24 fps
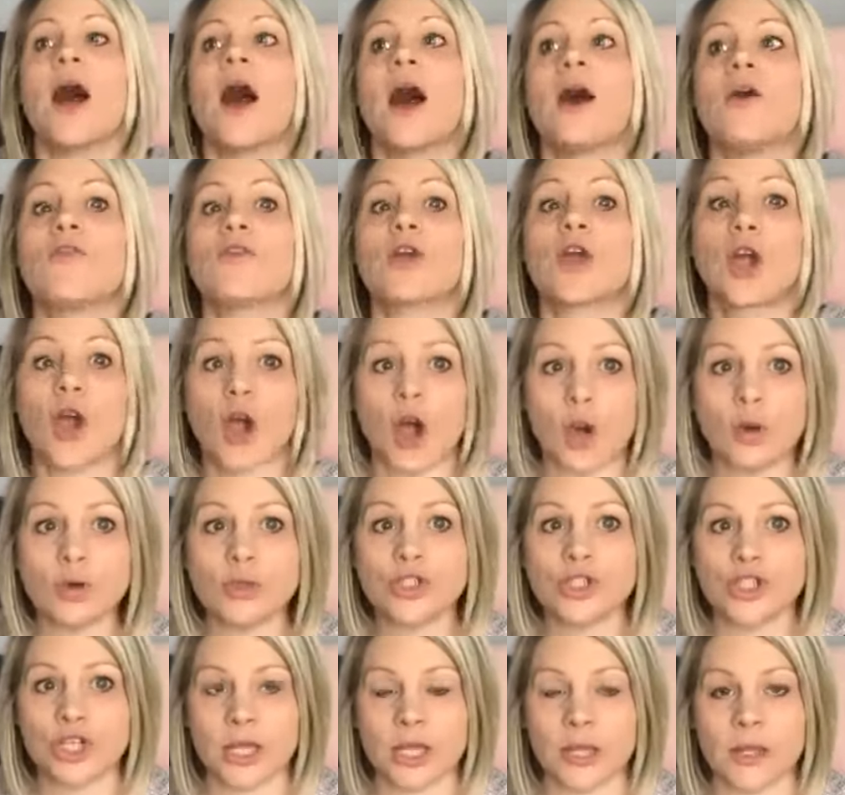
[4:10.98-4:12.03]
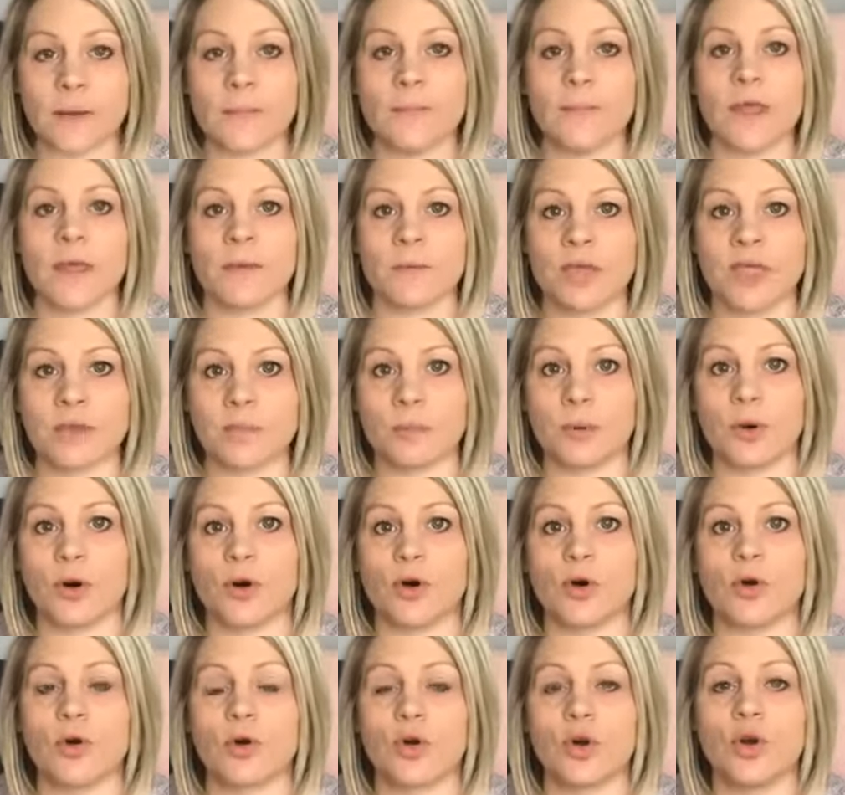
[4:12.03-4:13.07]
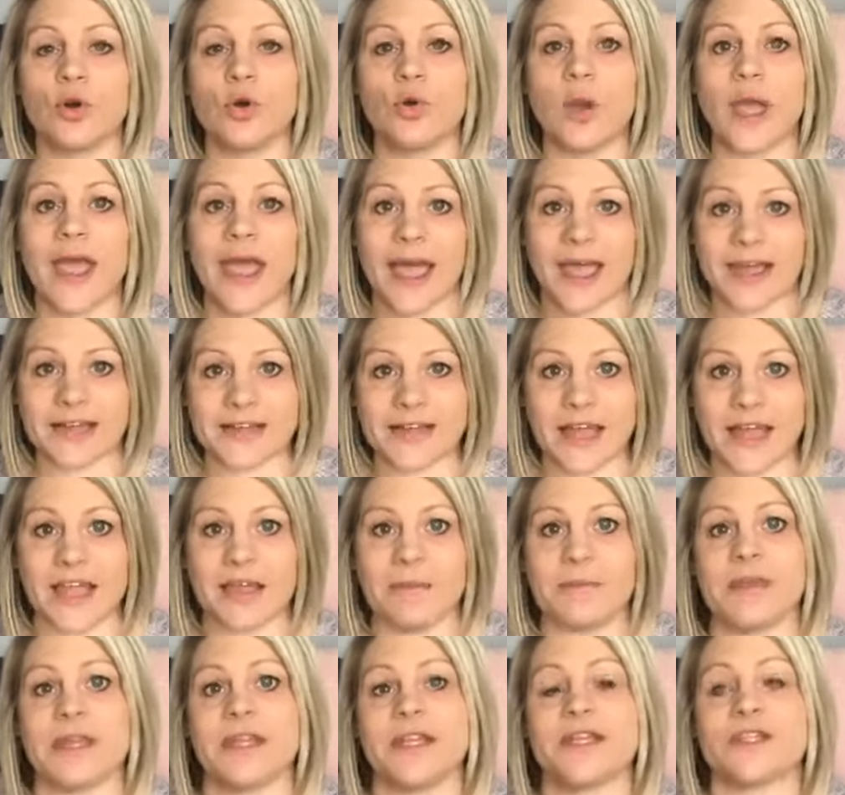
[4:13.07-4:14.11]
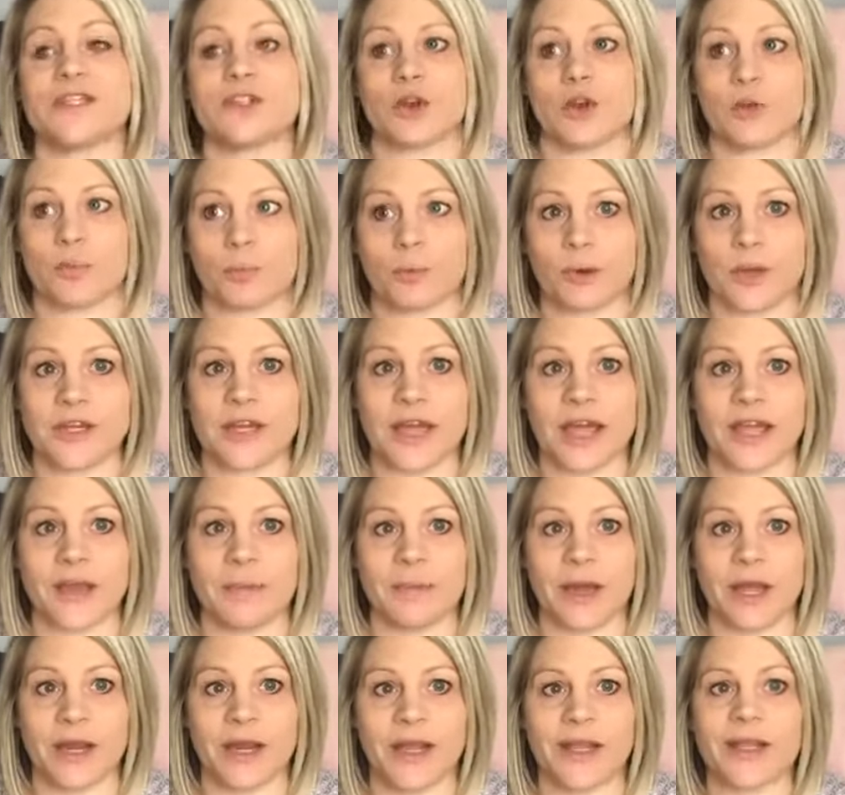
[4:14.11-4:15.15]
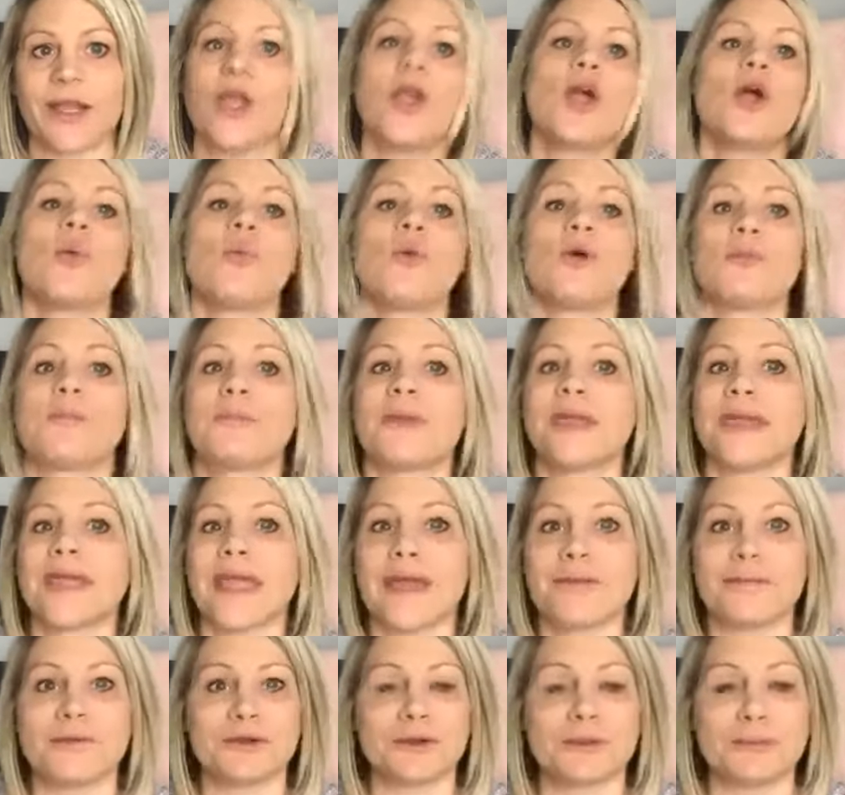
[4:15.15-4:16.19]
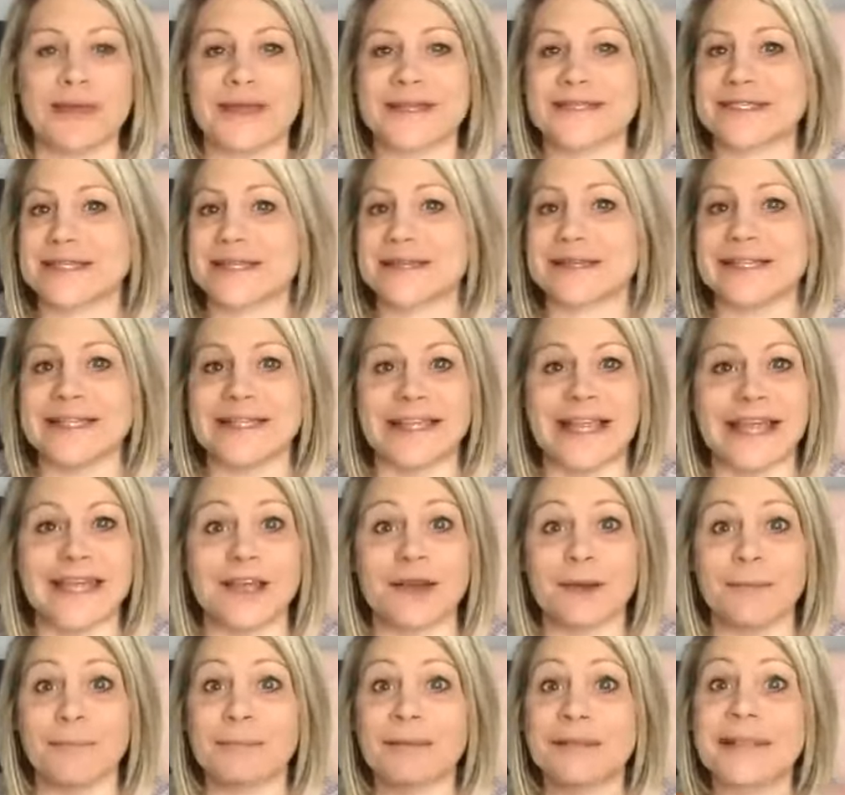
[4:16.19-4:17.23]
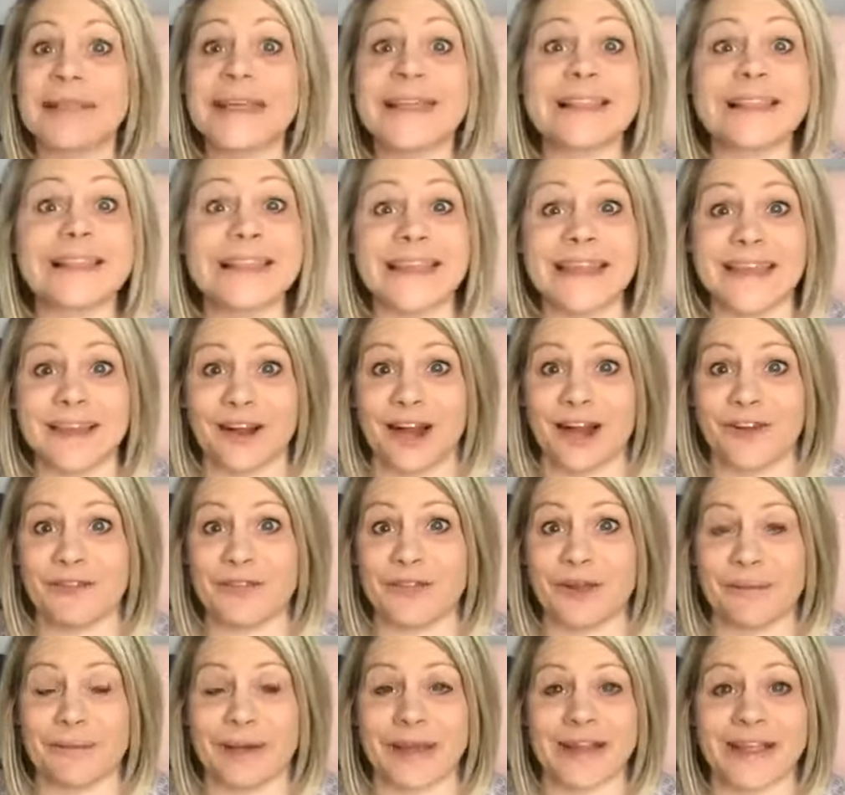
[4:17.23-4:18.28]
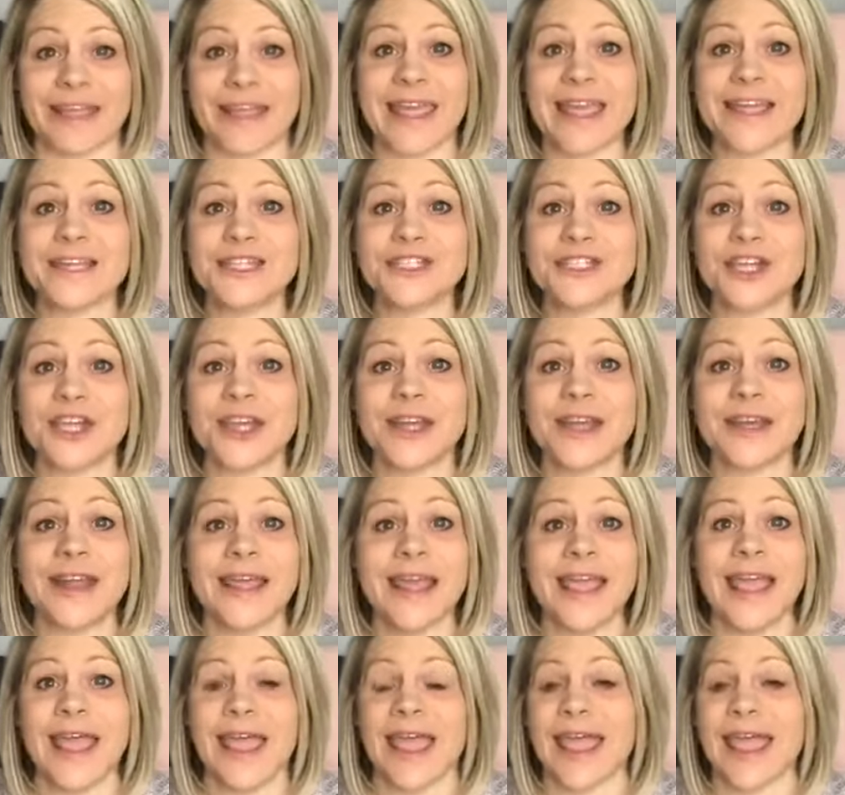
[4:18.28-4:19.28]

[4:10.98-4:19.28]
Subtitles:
of coaching people who had diabetes or pre-diabetic with being able to basically like completely get off their medication